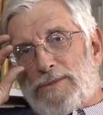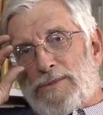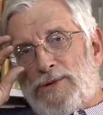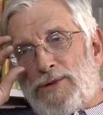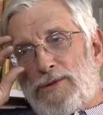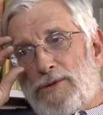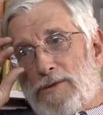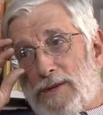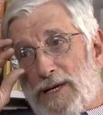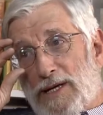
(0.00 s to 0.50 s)

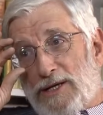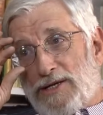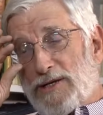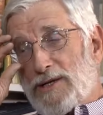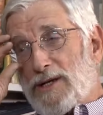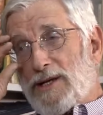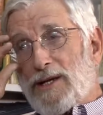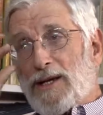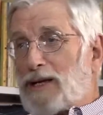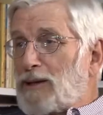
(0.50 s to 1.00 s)
Do you
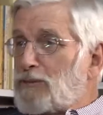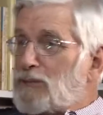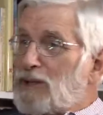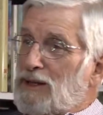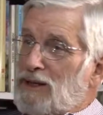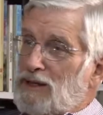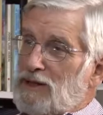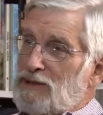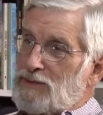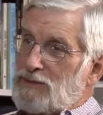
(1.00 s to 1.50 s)
imagine that
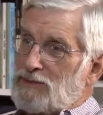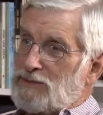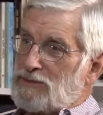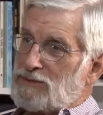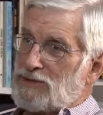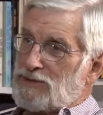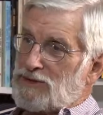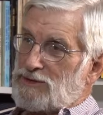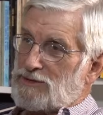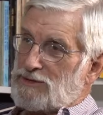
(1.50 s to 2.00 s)
anybody who
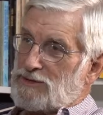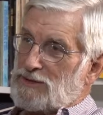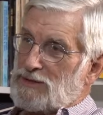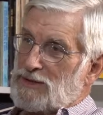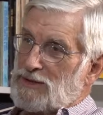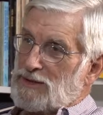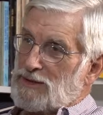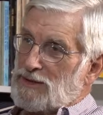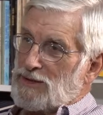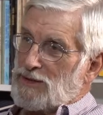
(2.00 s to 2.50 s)
is
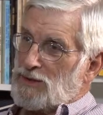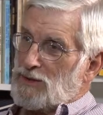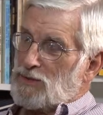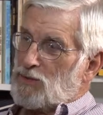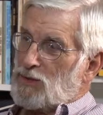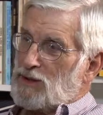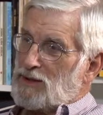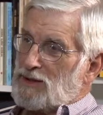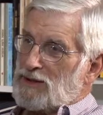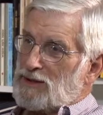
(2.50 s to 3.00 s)

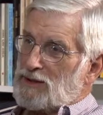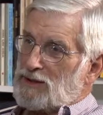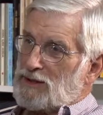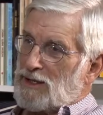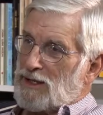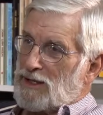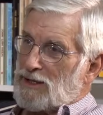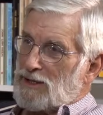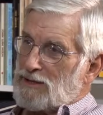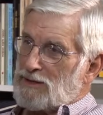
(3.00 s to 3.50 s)
willing to
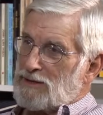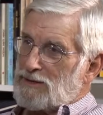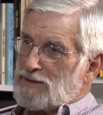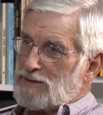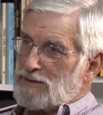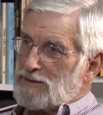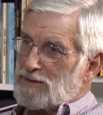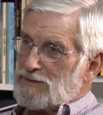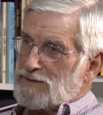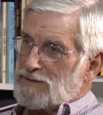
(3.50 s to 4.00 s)
cut
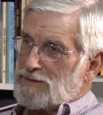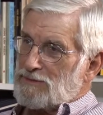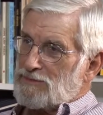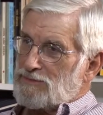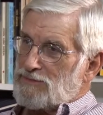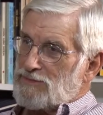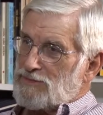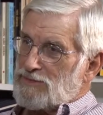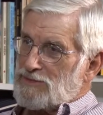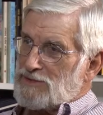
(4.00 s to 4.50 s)

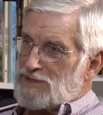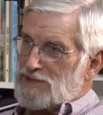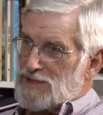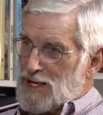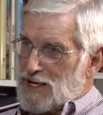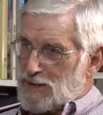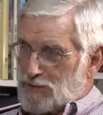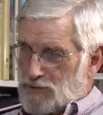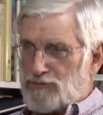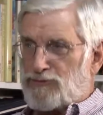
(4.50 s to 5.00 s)

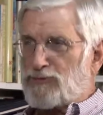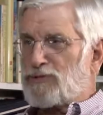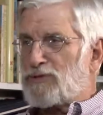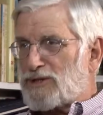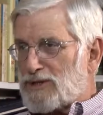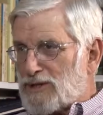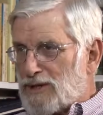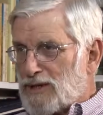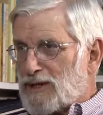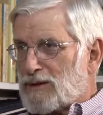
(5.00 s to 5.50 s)
SNAP or
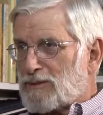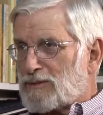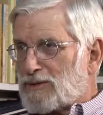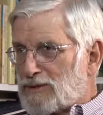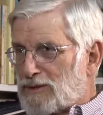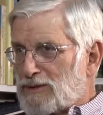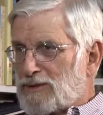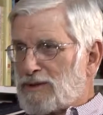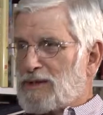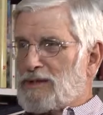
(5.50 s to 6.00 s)
food
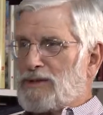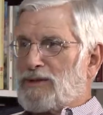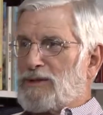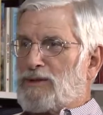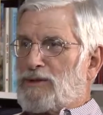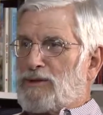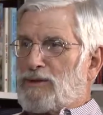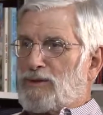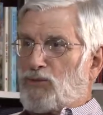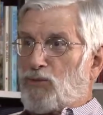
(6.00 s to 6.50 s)
stamps
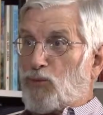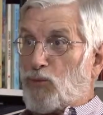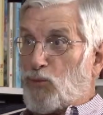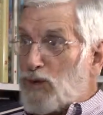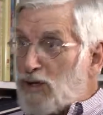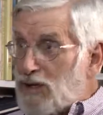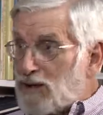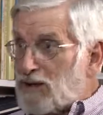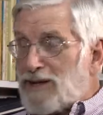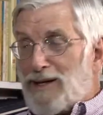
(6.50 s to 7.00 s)

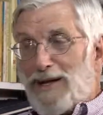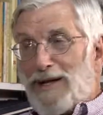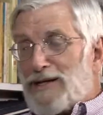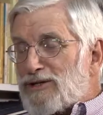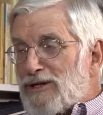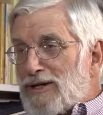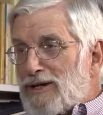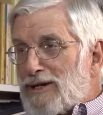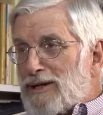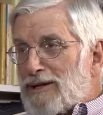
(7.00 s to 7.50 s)
really
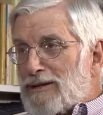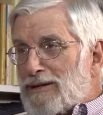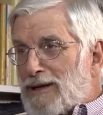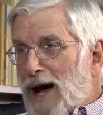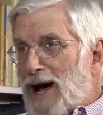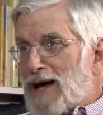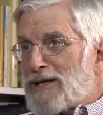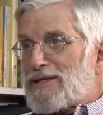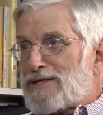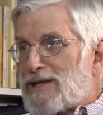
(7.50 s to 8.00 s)
has any
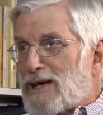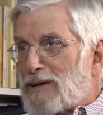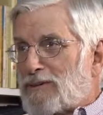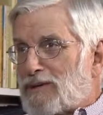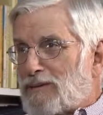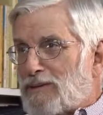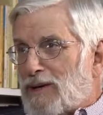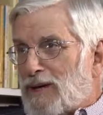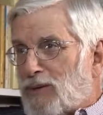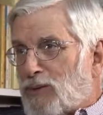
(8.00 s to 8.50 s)

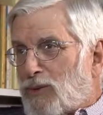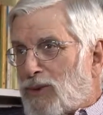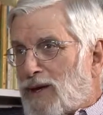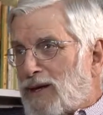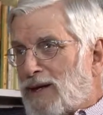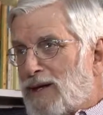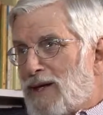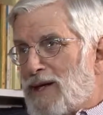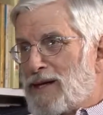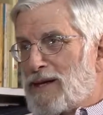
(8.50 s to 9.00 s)
concept about
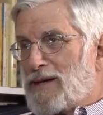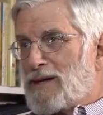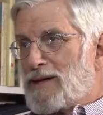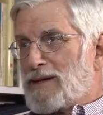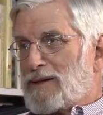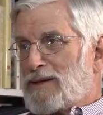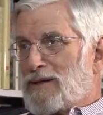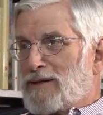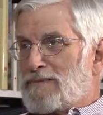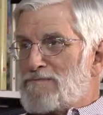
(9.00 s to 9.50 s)
what
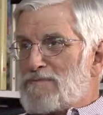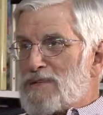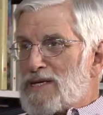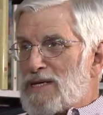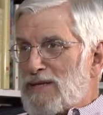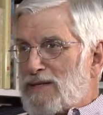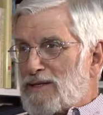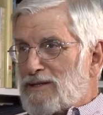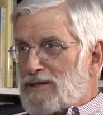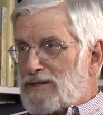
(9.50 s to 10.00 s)
it
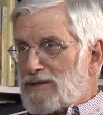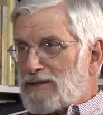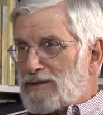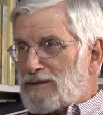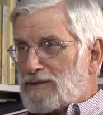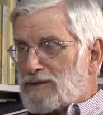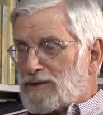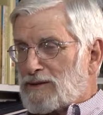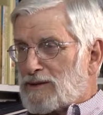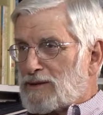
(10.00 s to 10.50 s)

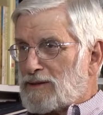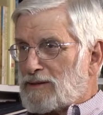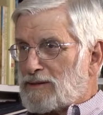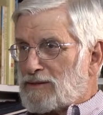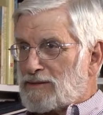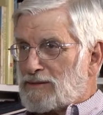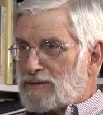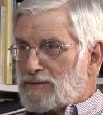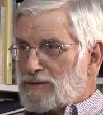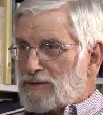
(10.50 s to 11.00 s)
means uh,
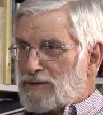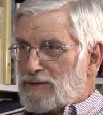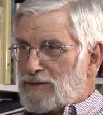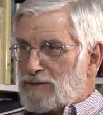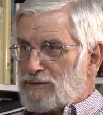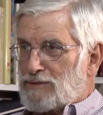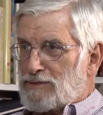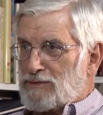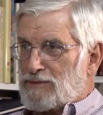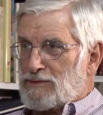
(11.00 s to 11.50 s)

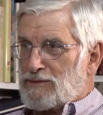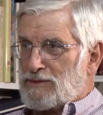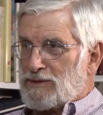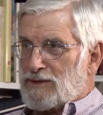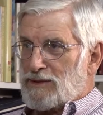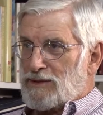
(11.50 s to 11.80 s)
to